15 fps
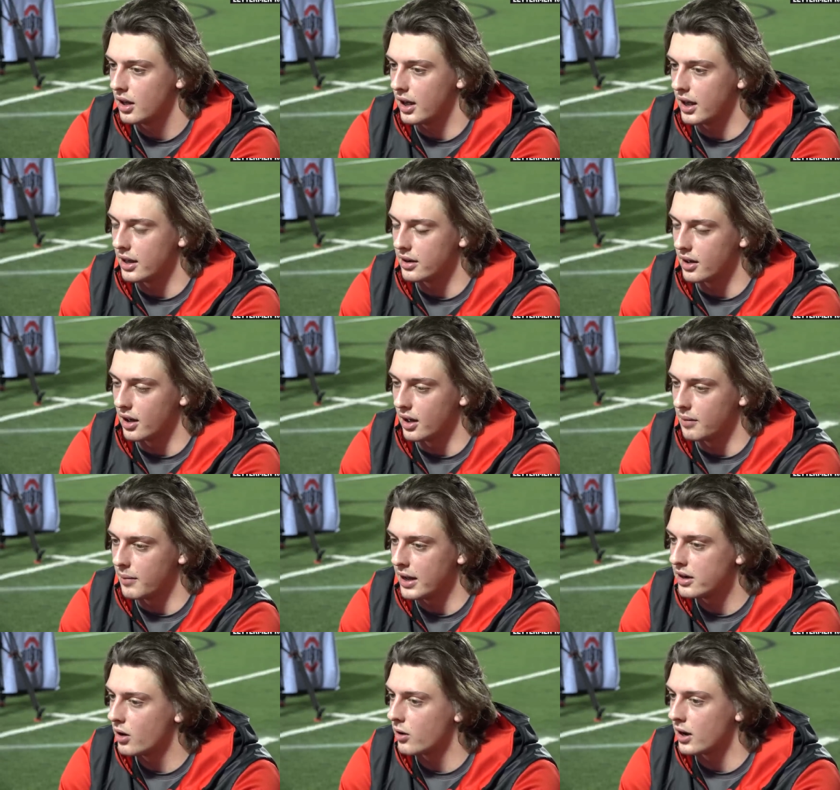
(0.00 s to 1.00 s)
And um,
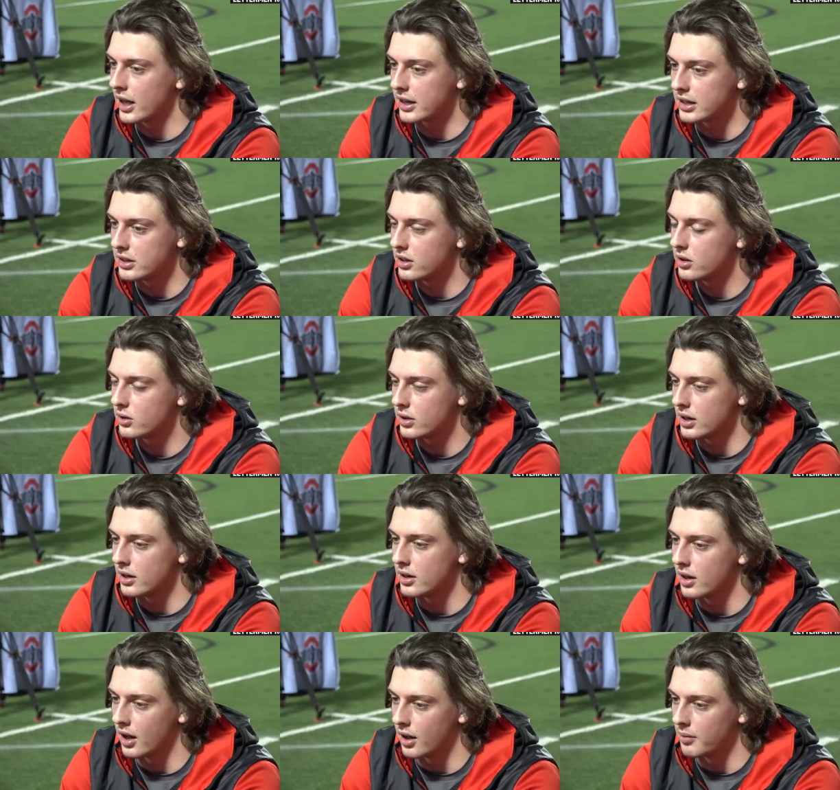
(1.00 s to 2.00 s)
I know what I can do,
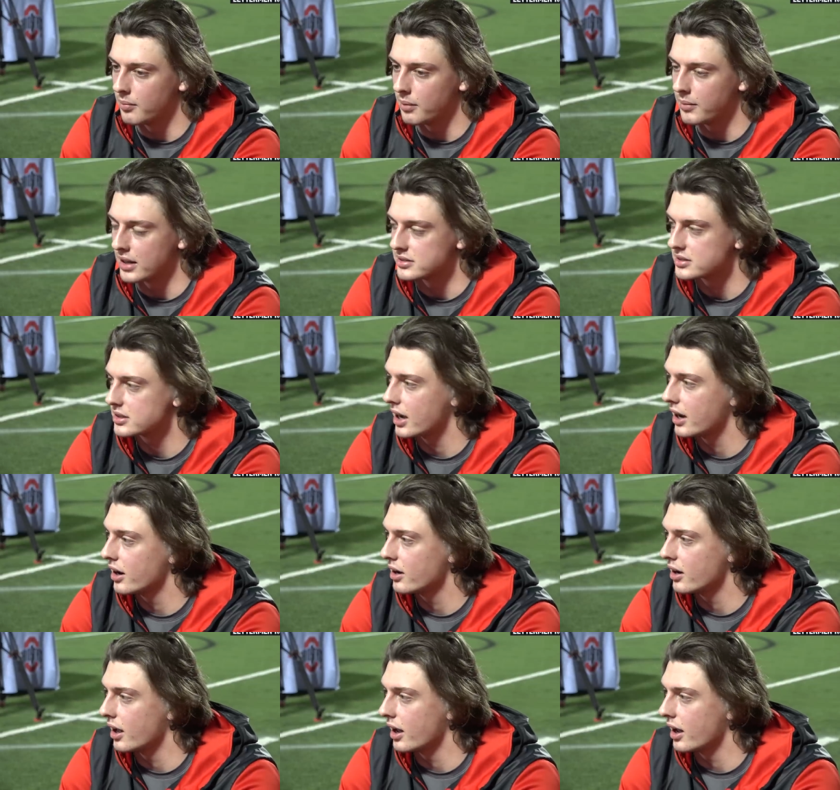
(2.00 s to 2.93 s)
and um, I'm not scared.